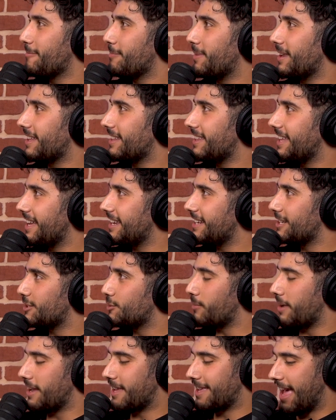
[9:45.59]
But it led
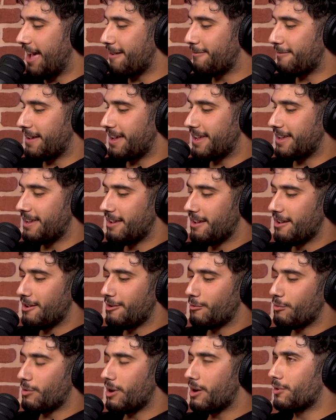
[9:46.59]
into a cafe.
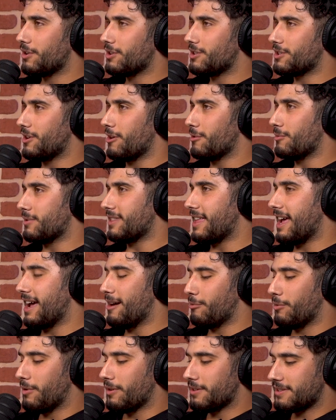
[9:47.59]
Where I wanted to go with
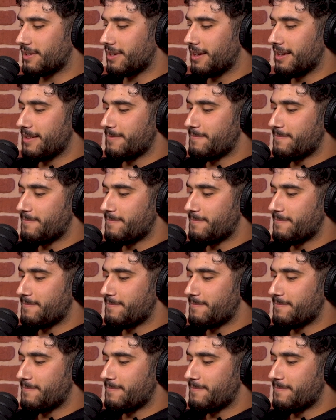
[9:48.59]
that was,